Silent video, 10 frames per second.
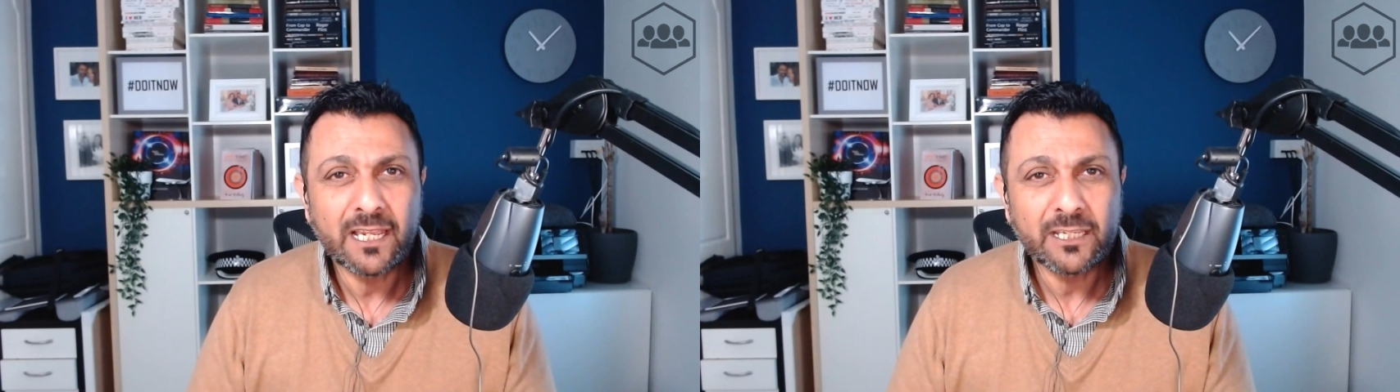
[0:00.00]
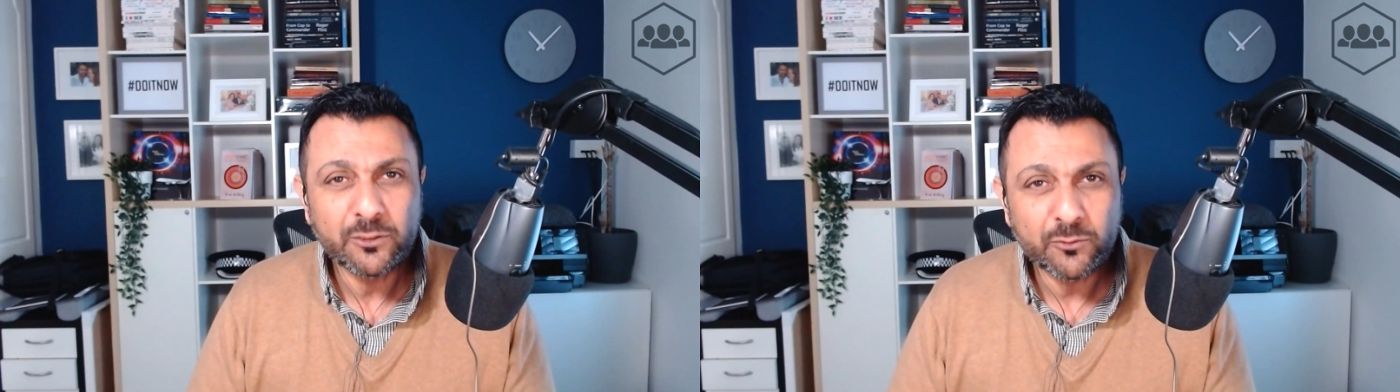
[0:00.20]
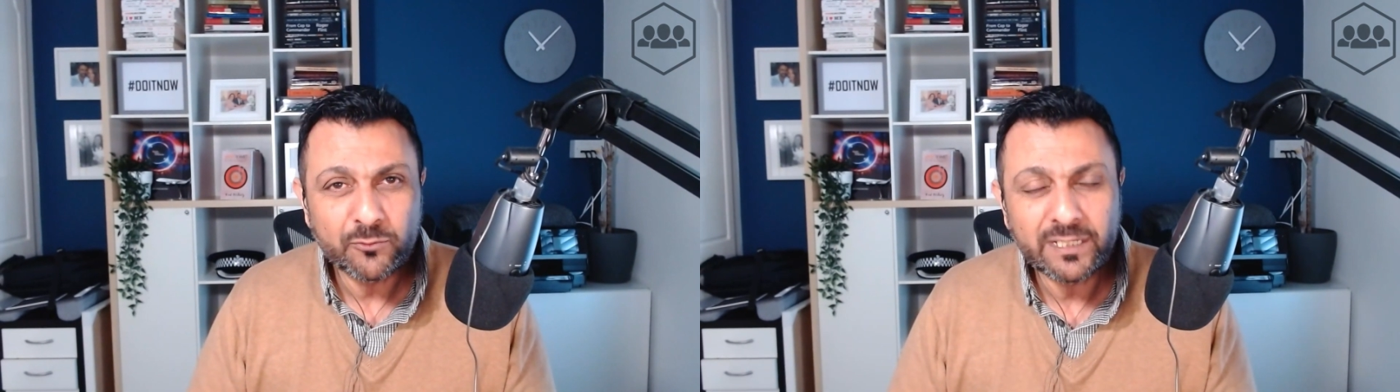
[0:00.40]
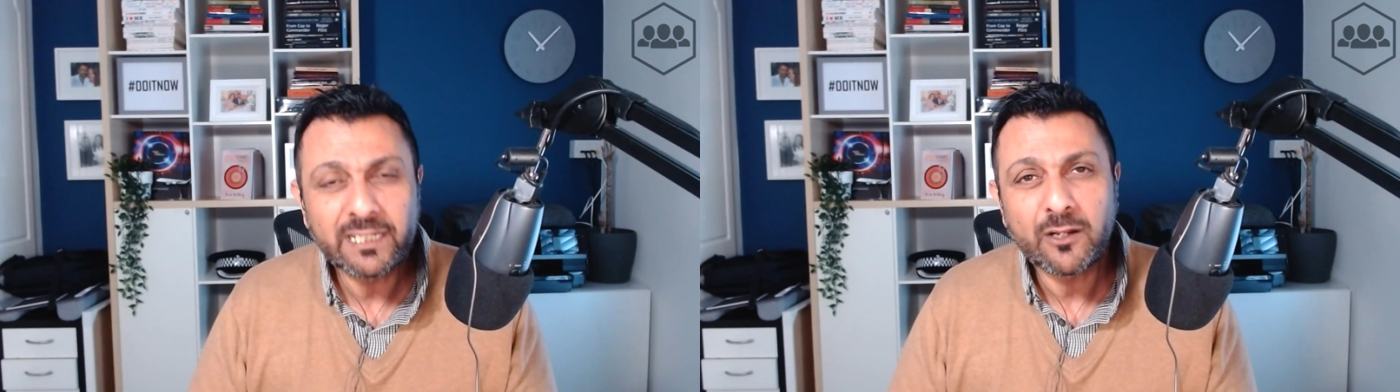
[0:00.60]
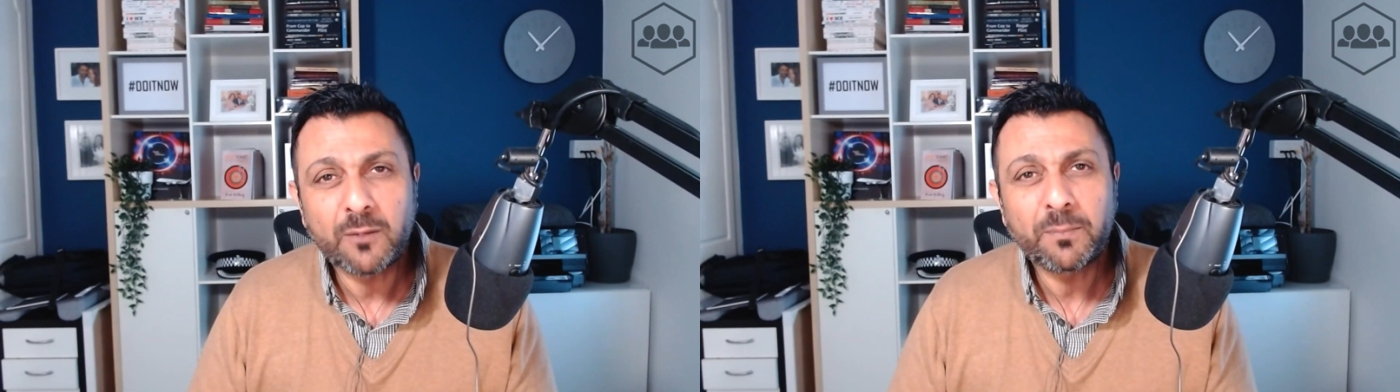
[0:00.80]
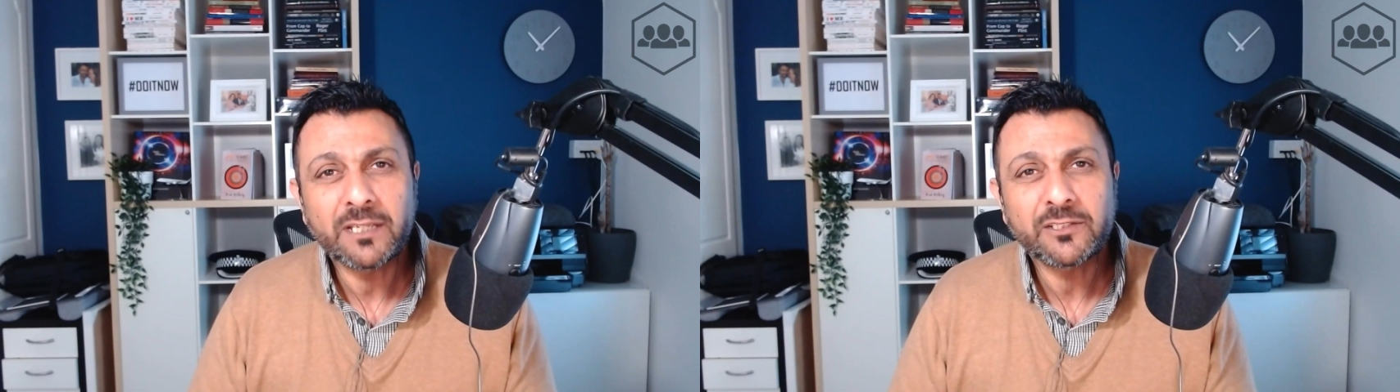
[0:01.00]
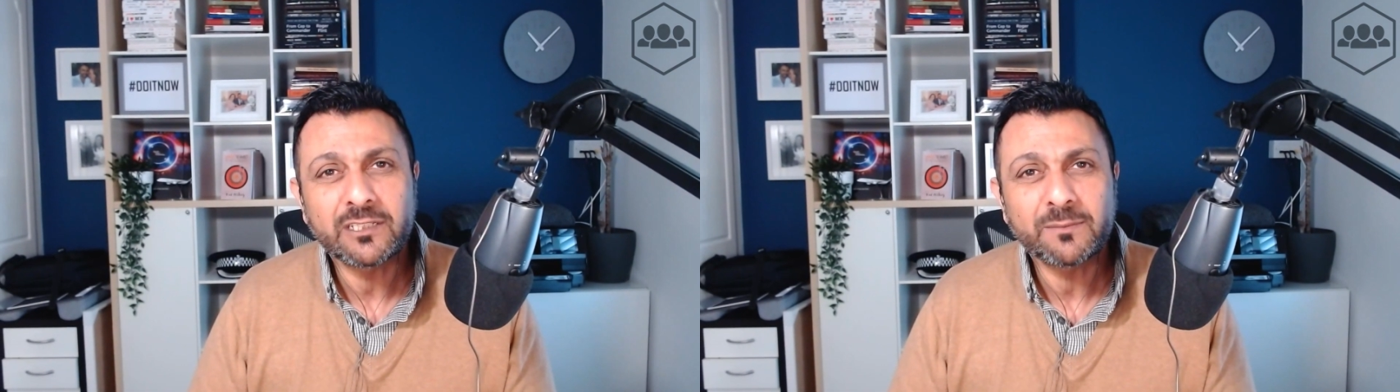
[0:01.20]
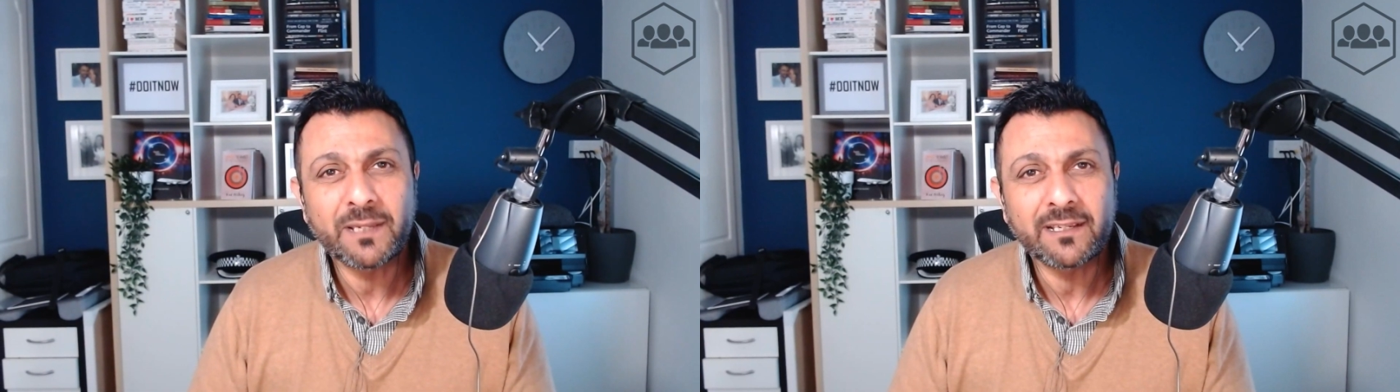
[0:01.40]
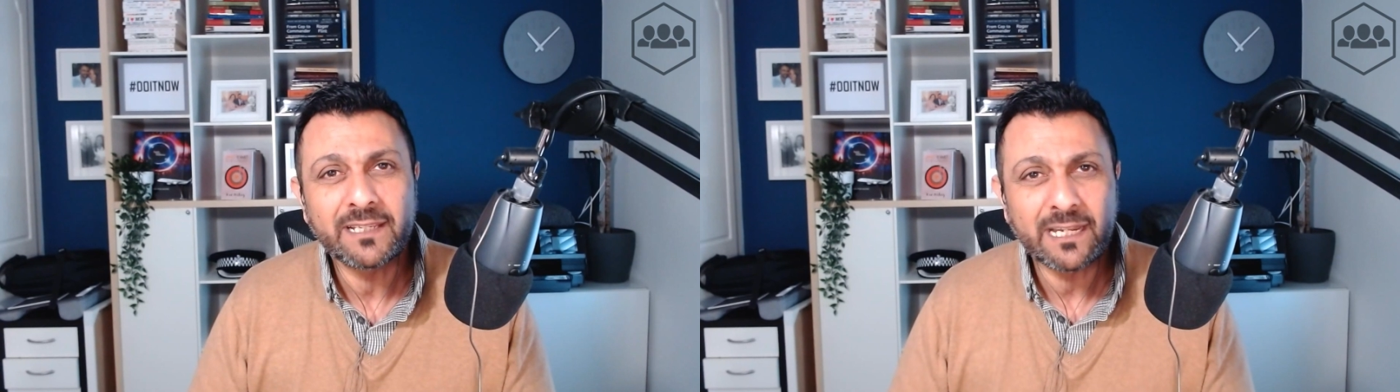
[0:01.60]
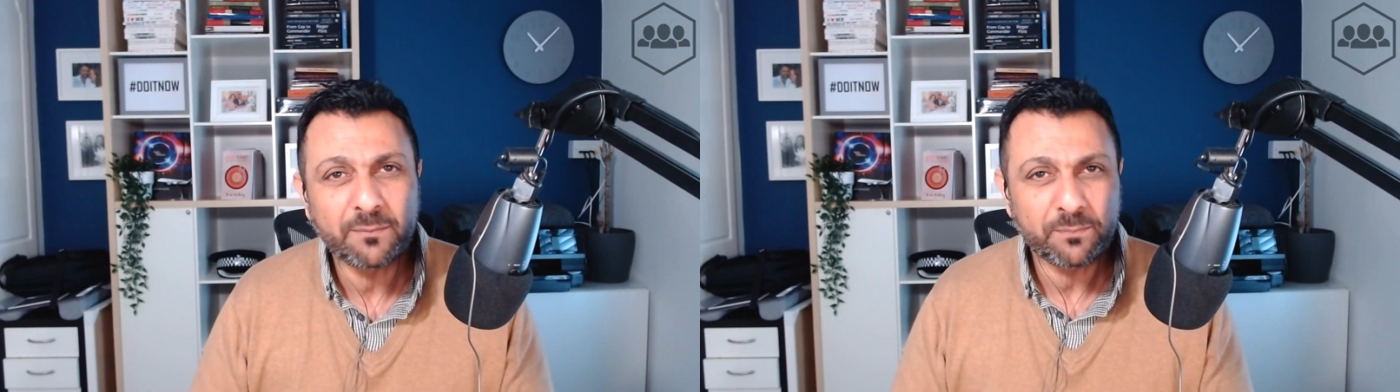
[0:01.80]
You really are passionate
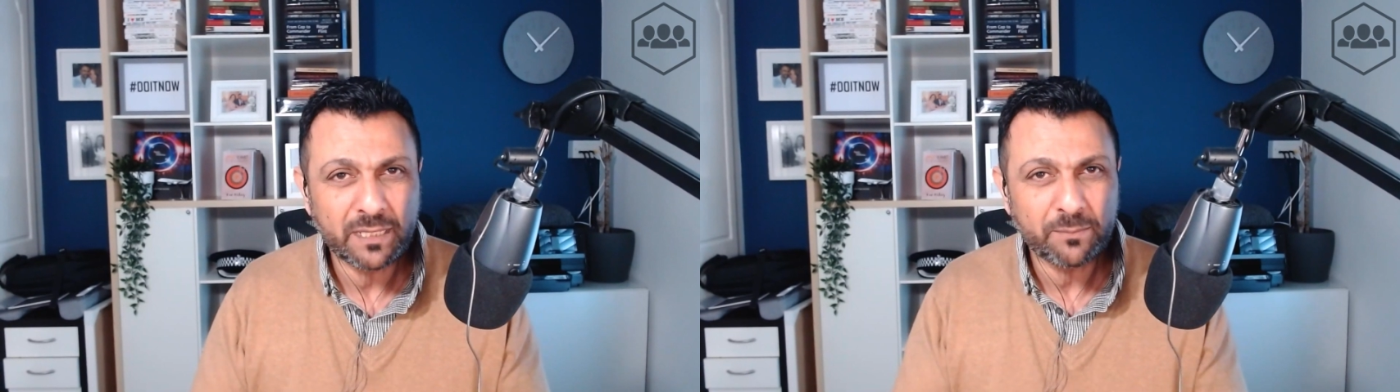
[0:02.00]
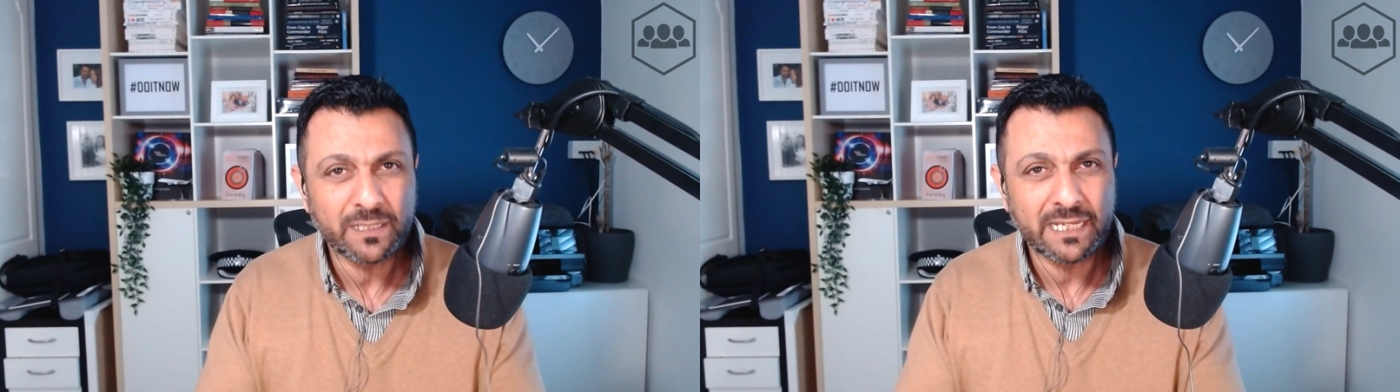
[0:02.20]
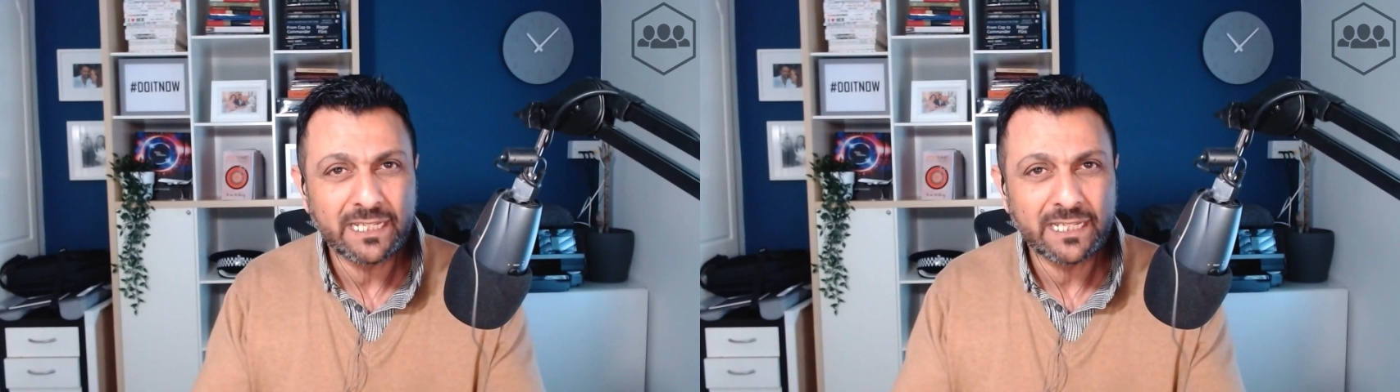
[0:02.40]
about getting people